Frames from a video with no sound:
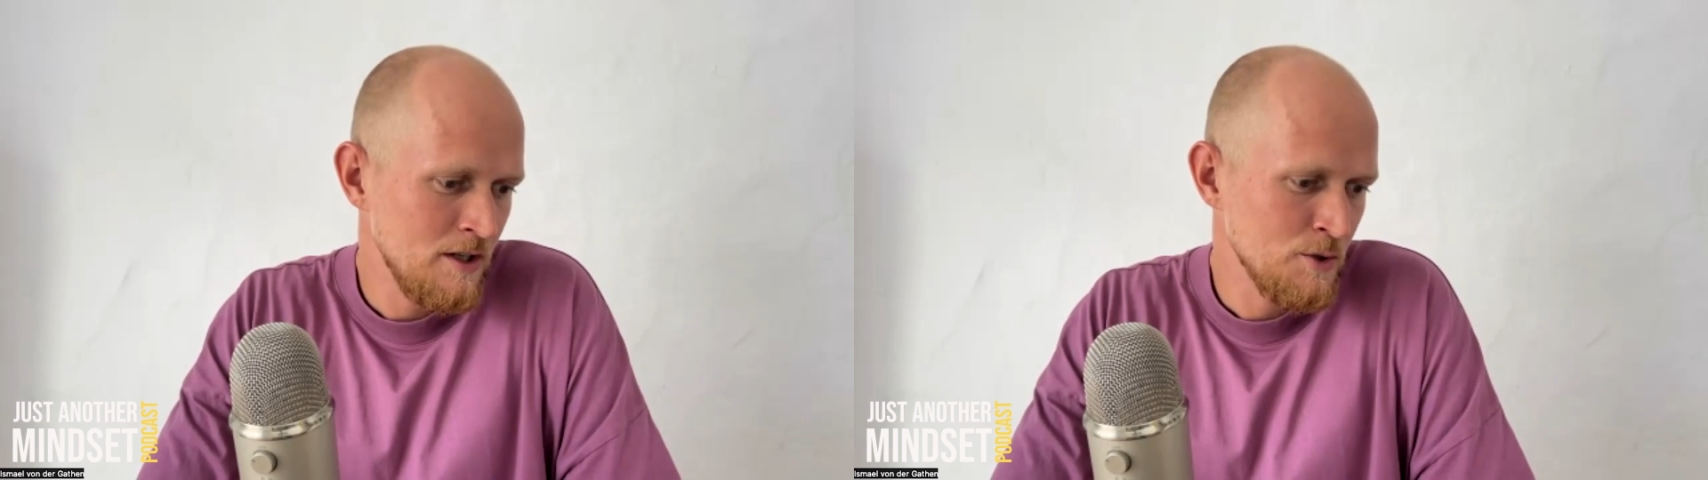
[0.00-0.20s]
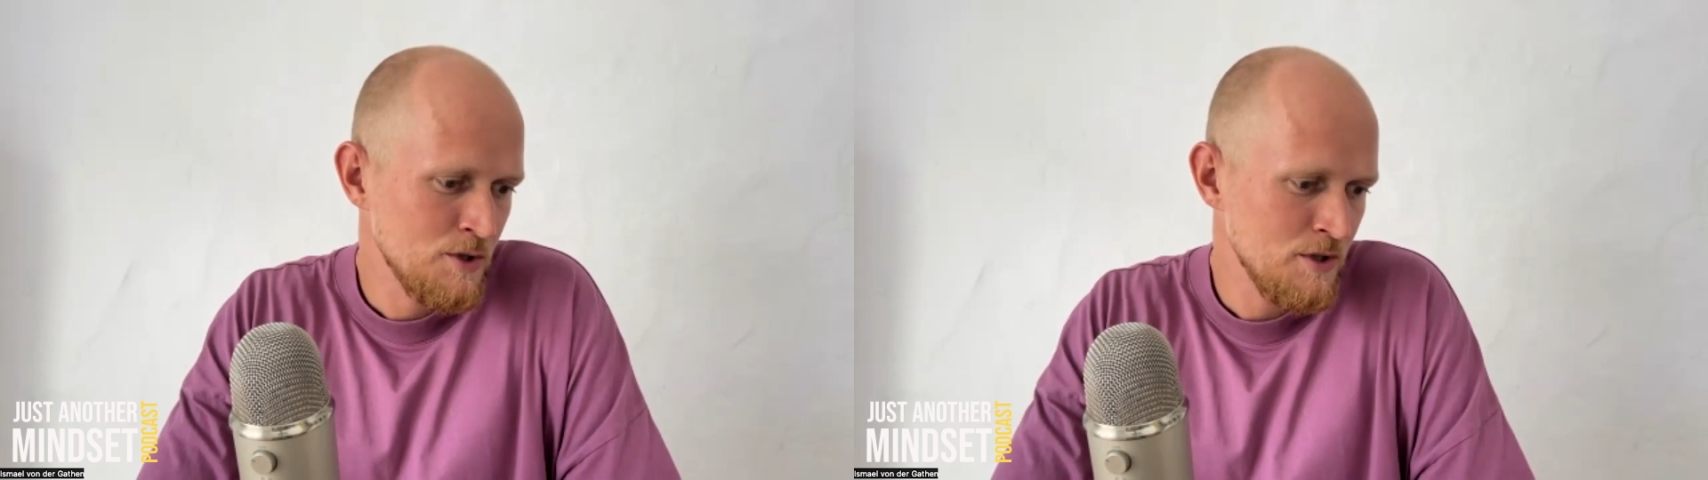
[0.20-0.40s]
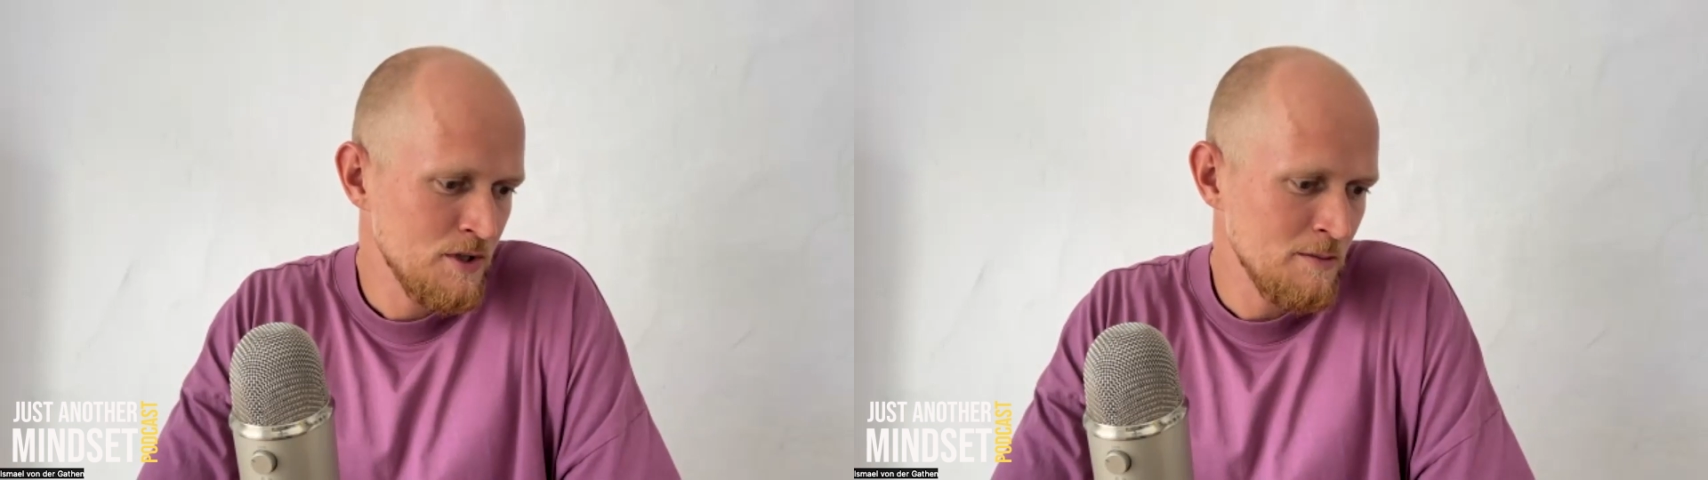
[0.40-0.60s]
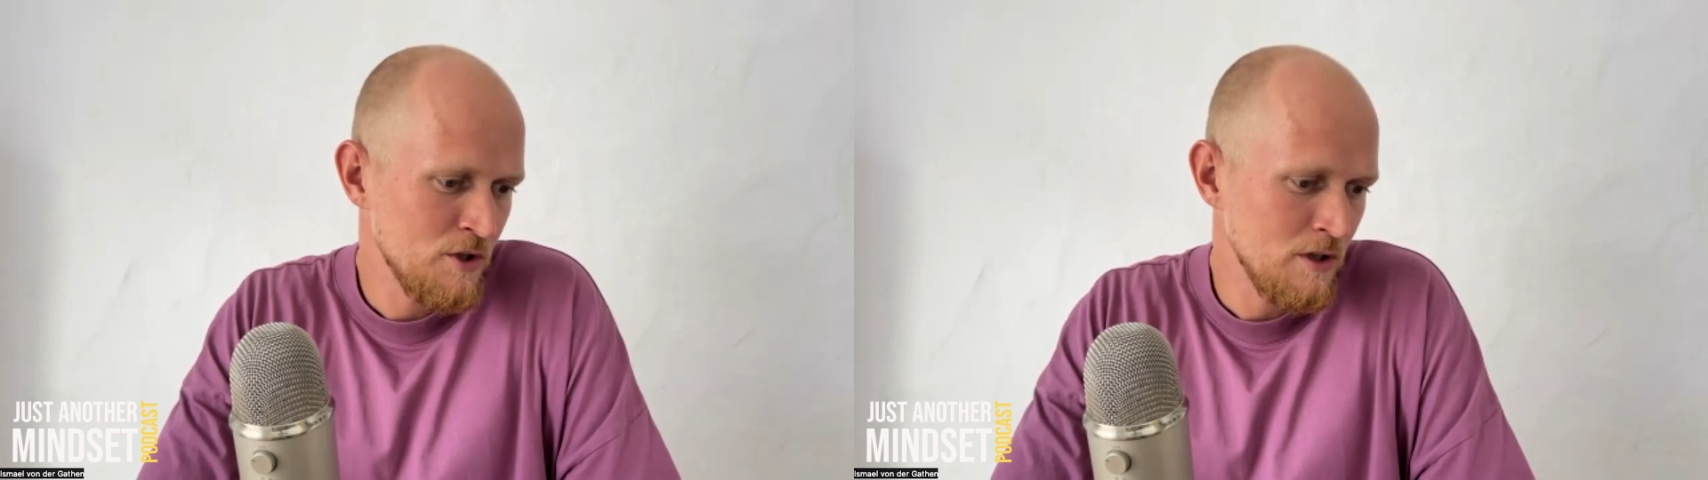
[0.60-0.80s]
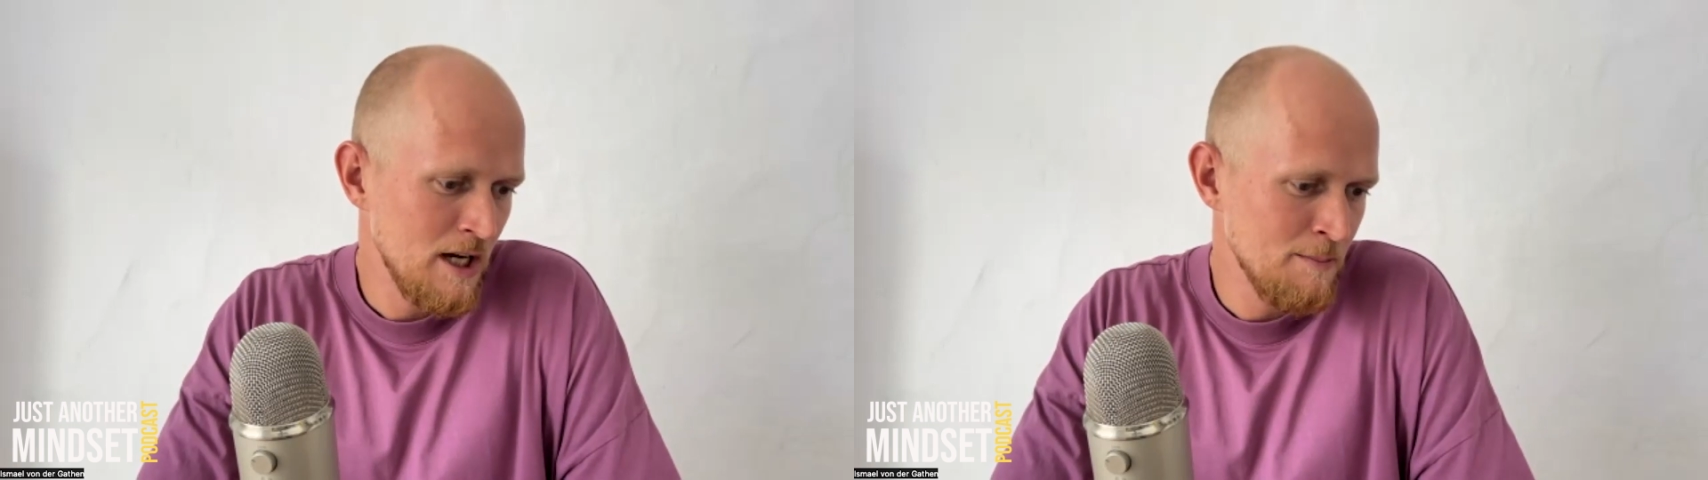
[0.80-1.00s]
ecosystem
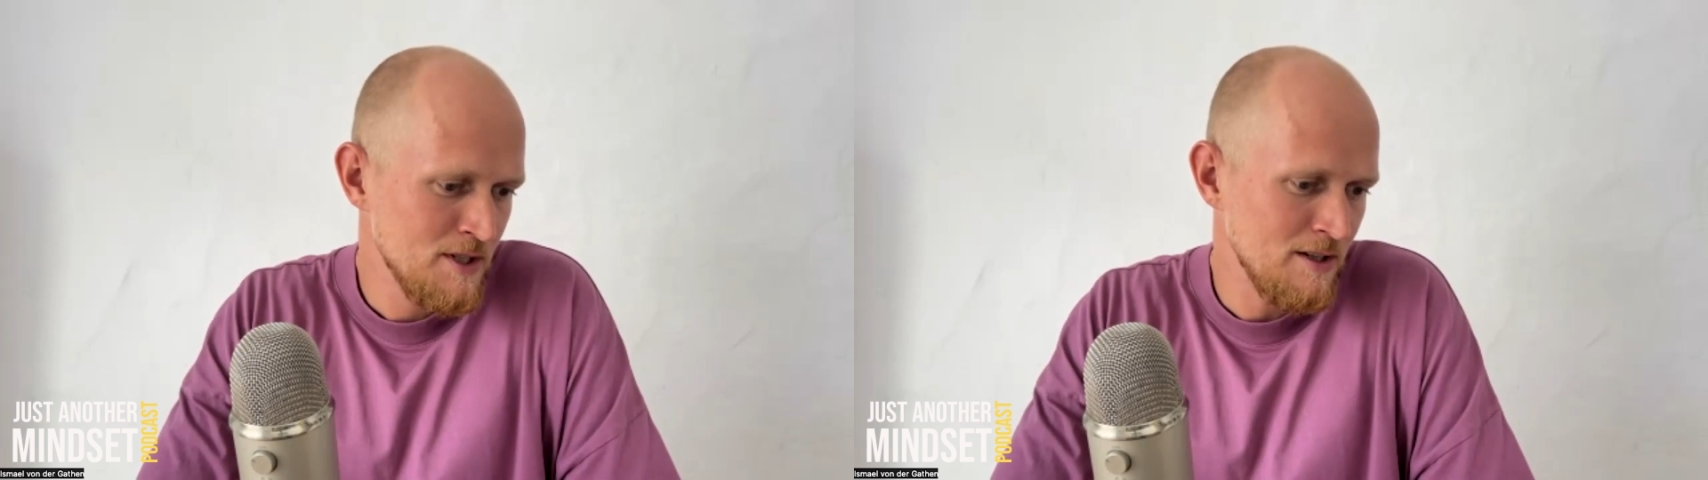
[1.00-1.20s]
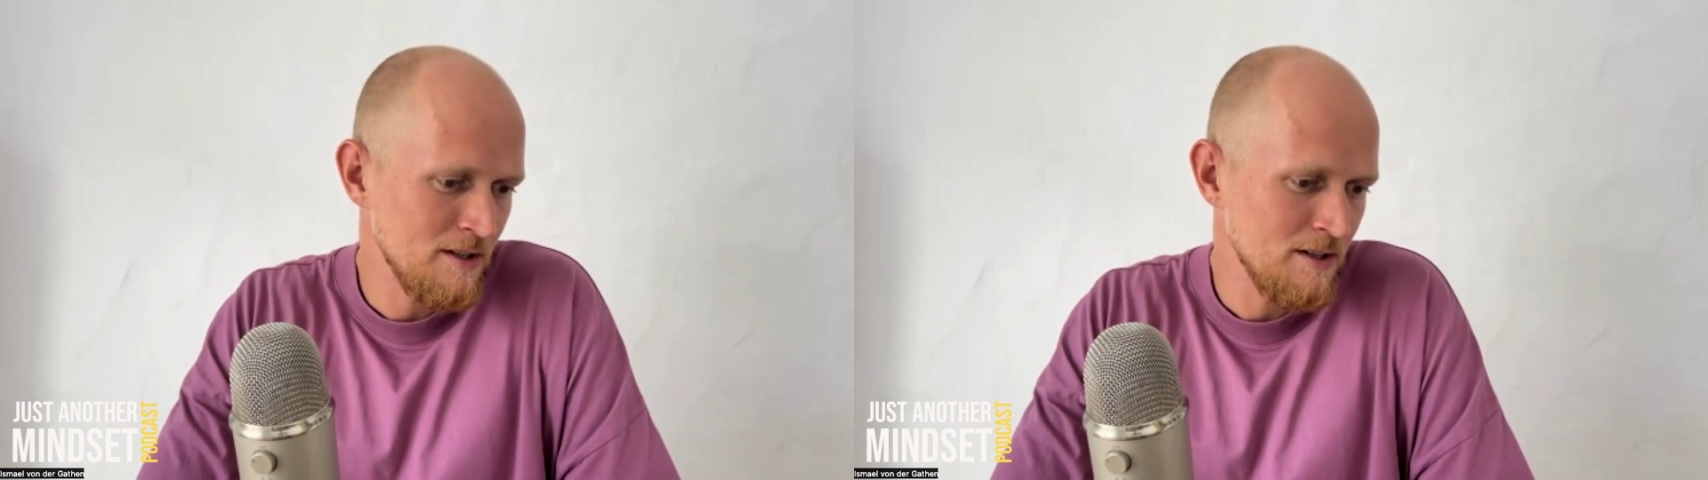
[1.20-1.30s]
collapse,